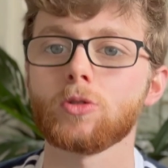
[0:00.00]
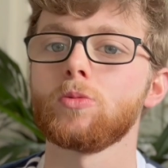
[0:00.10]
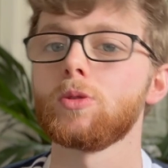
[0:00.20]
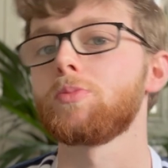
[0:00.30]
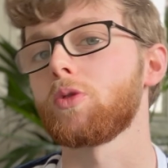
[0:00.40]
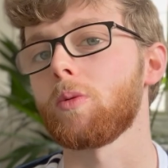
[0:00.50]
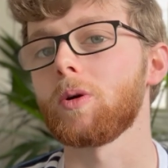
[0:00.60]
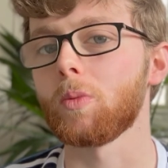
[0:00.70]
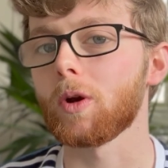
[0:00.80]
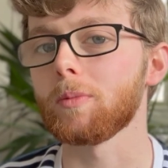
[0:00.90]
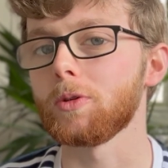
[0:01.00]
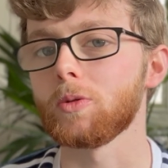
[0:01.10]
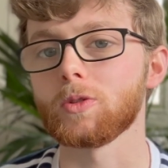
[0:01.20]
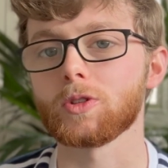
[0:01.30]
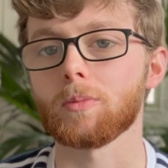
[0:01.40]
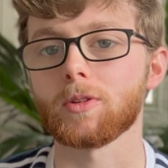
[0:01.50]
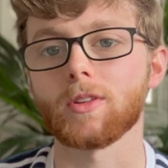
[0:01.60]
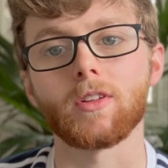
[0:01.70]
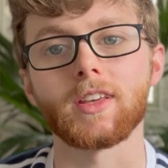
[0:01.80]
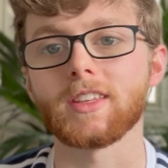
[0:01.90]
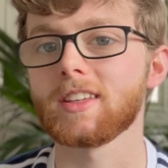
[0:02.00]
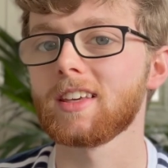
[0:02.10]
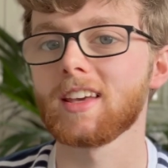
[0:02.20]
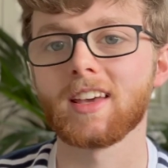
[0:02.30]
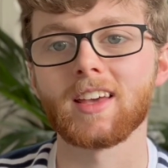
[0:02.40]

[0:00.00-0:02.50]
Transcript: You would probably want to be doing something like